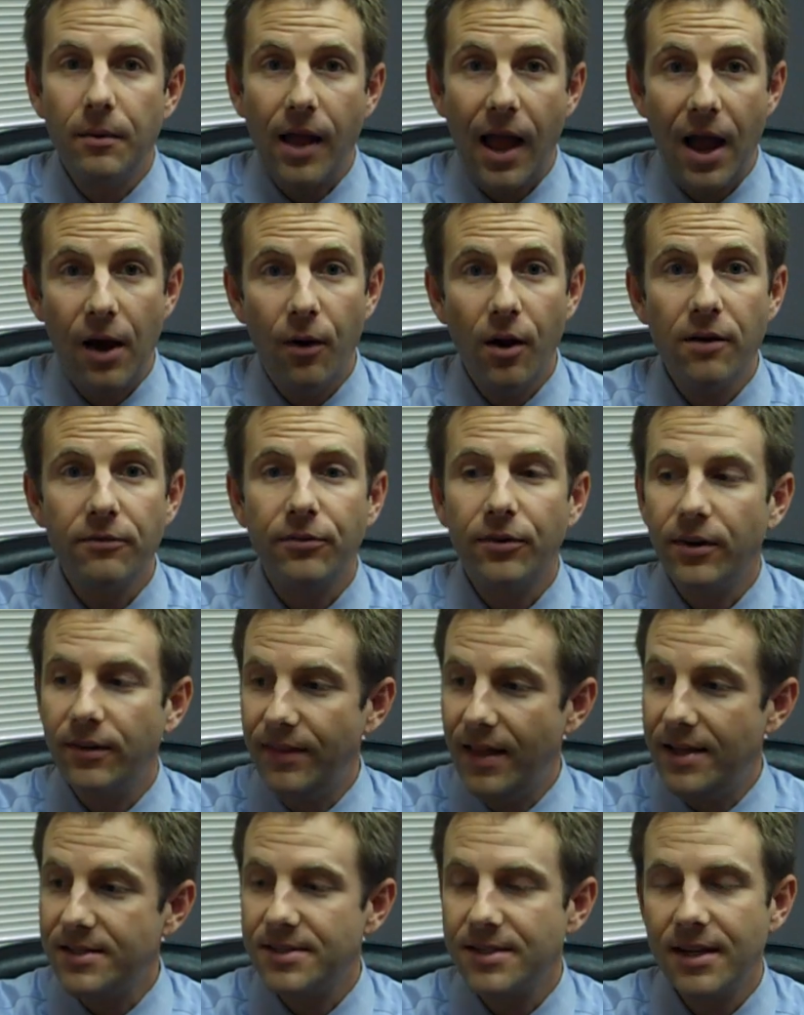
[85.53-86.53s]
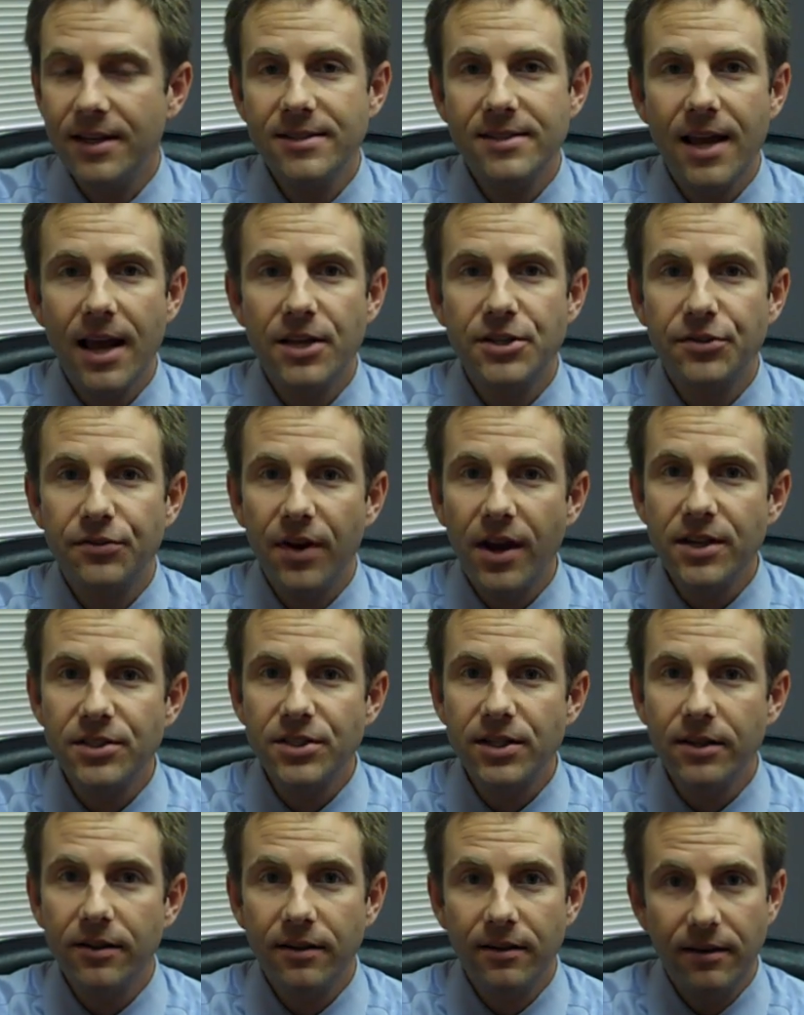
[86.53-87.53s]
However, that's an
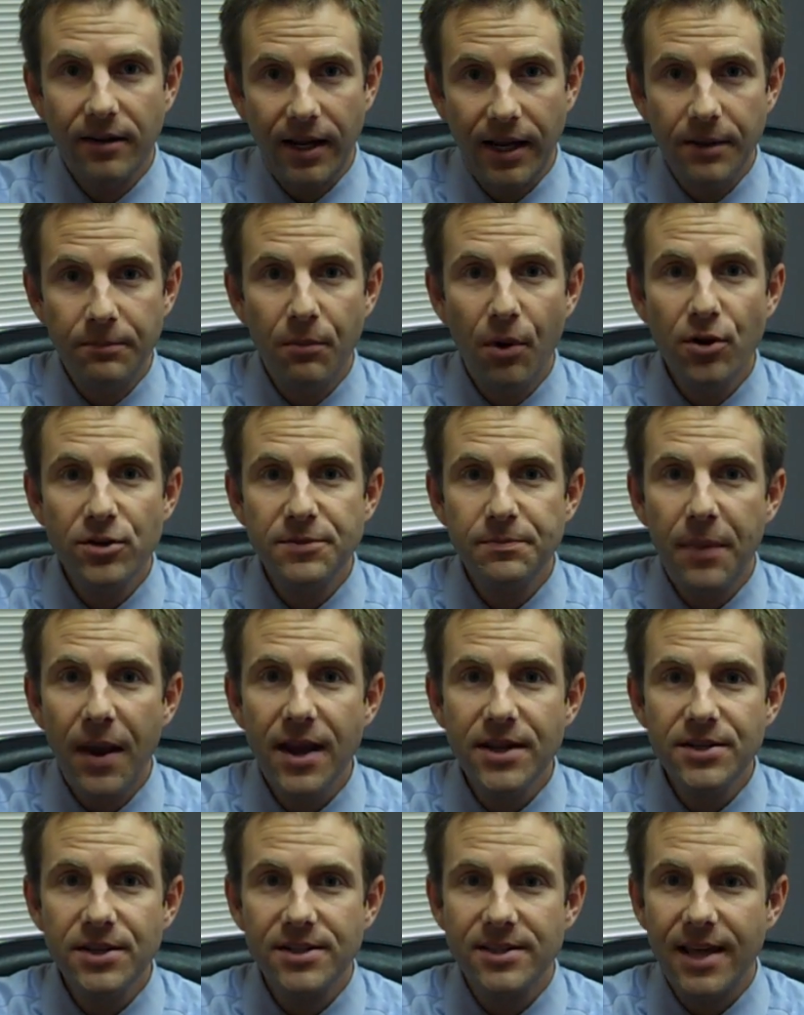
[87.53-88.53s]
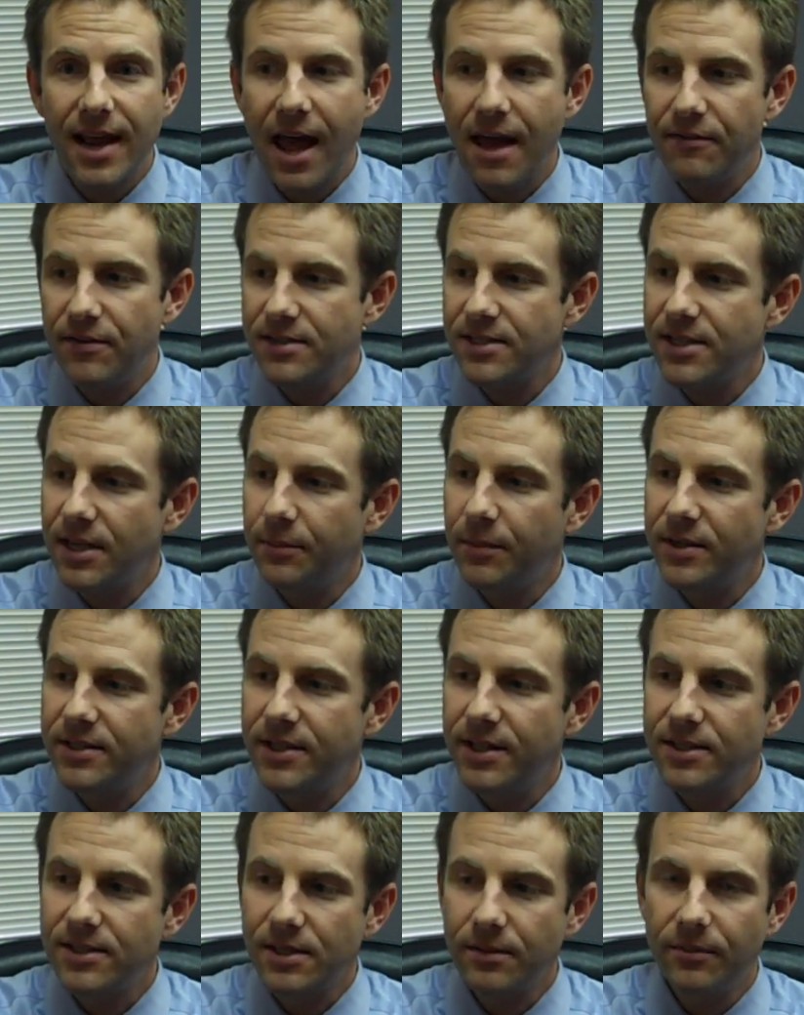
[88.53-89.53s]
exaggeration. In most patients that have
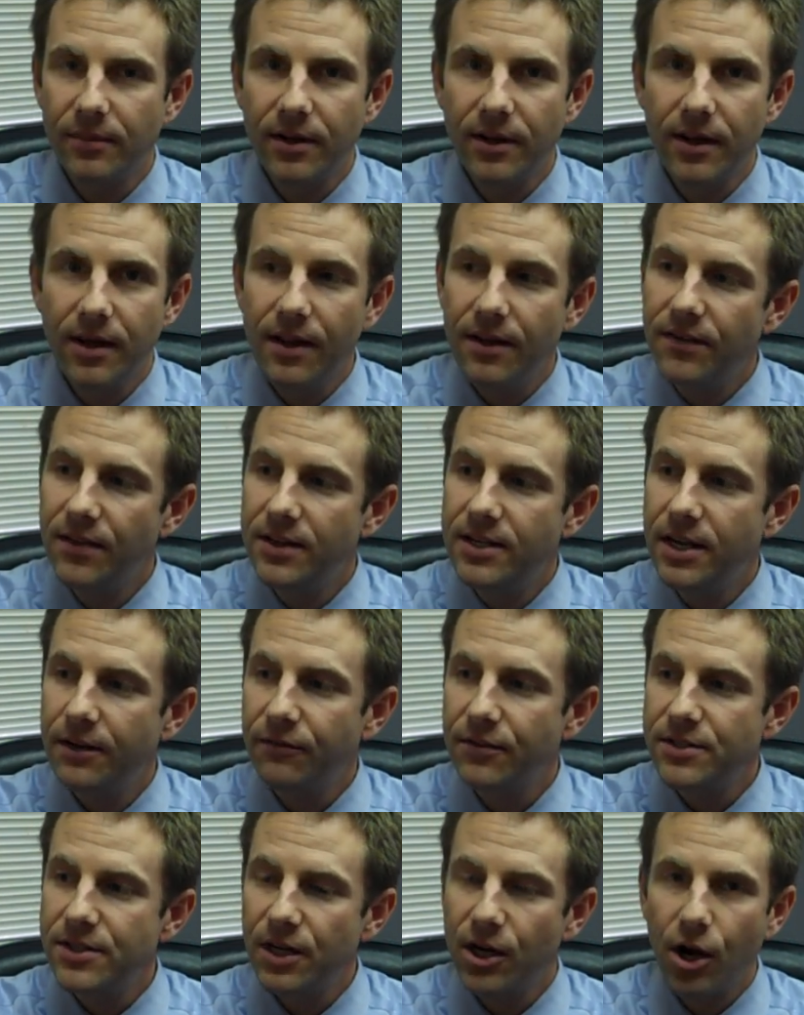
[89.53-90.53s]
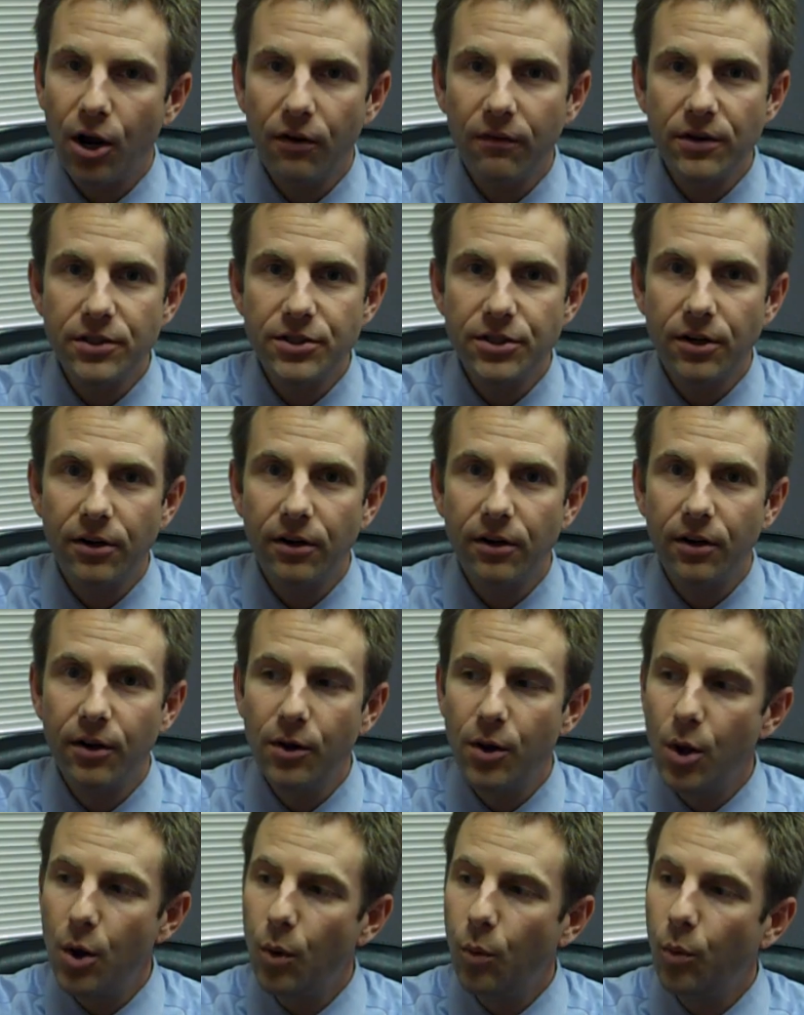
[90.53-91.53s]
astigmatism, the difference in curvature
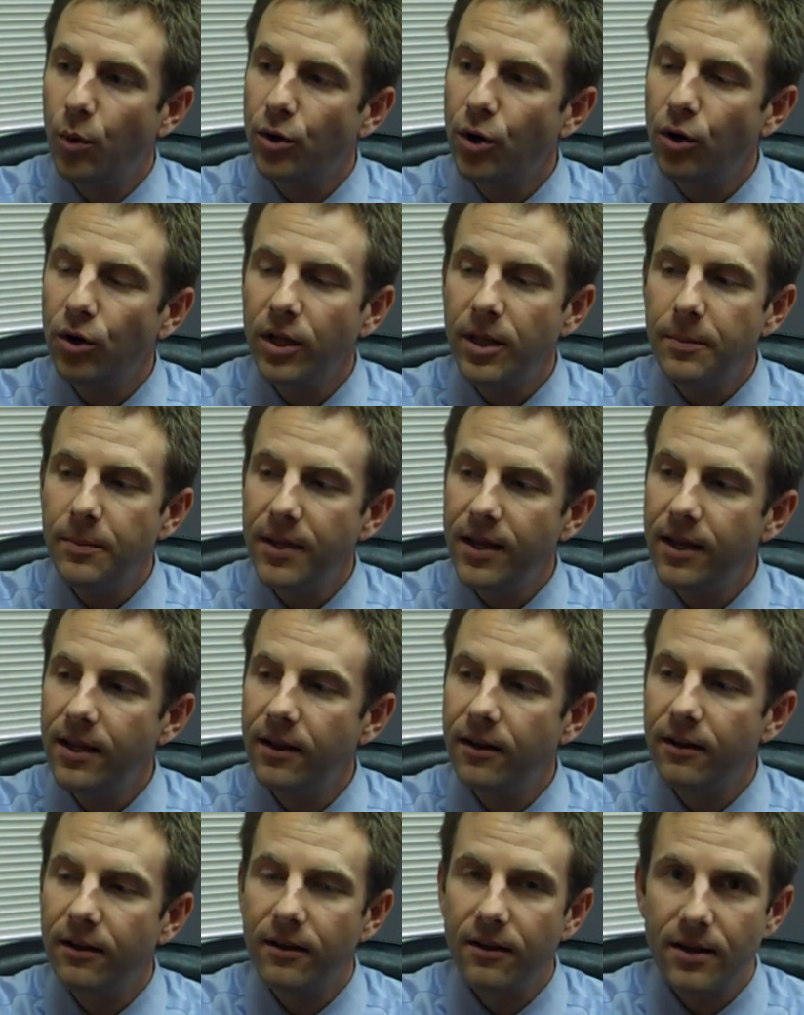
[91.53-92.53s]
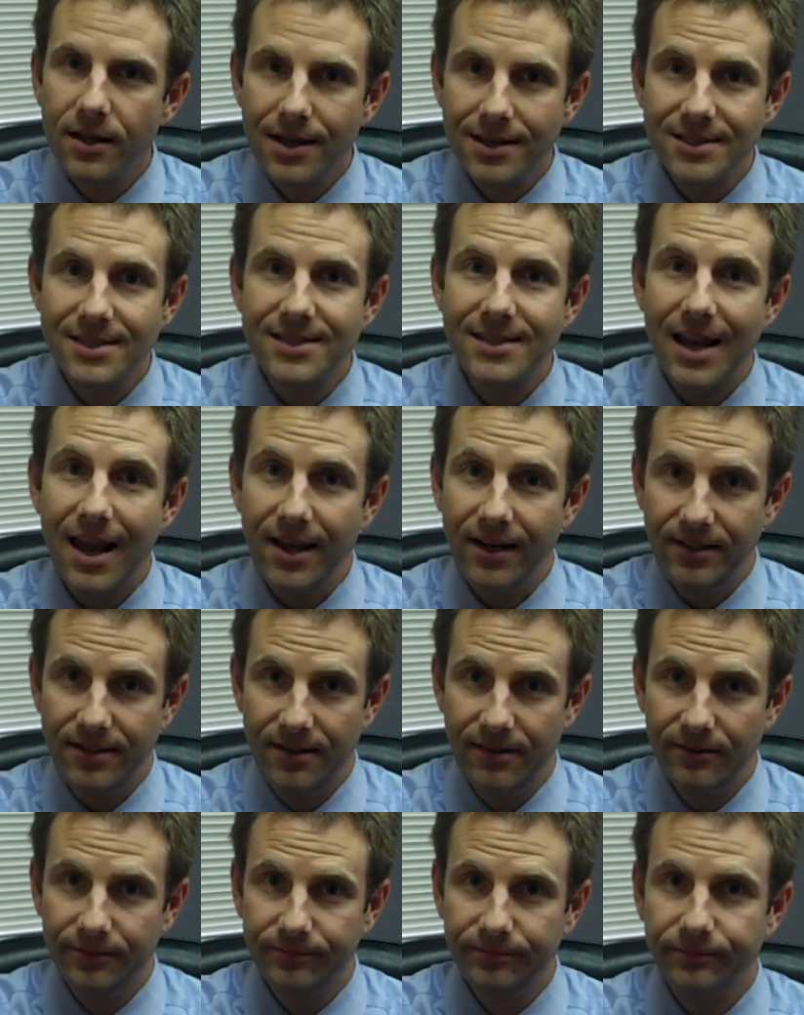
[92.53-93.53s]
would only be
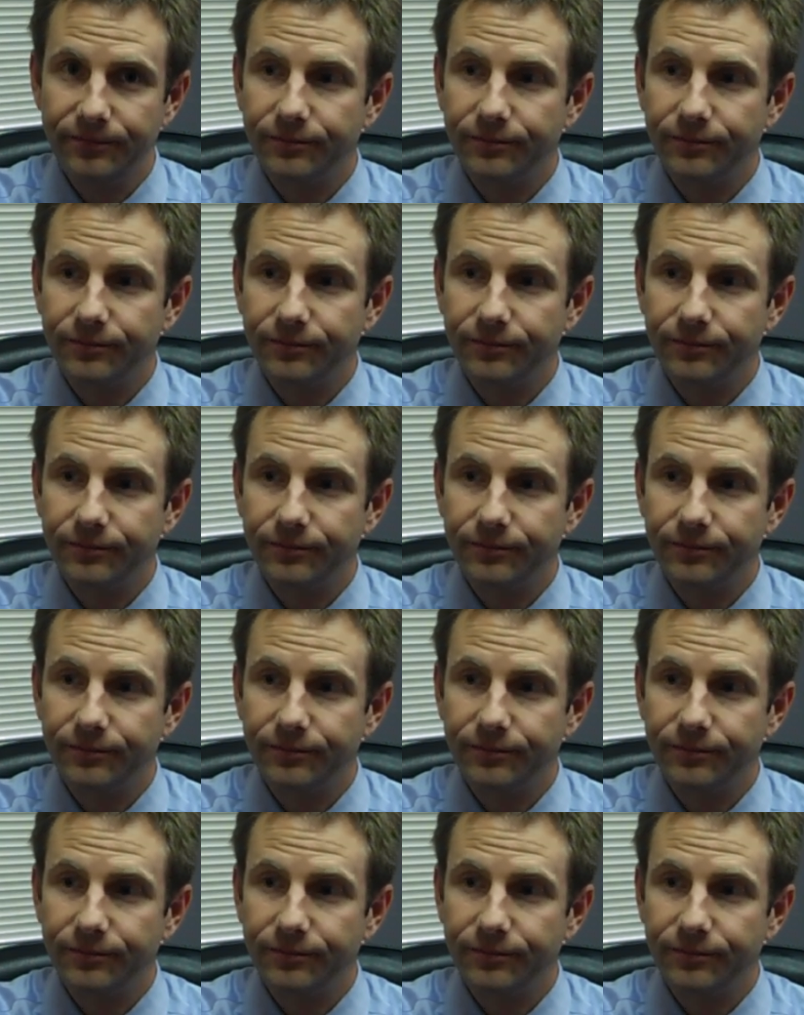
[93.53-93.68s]
slight.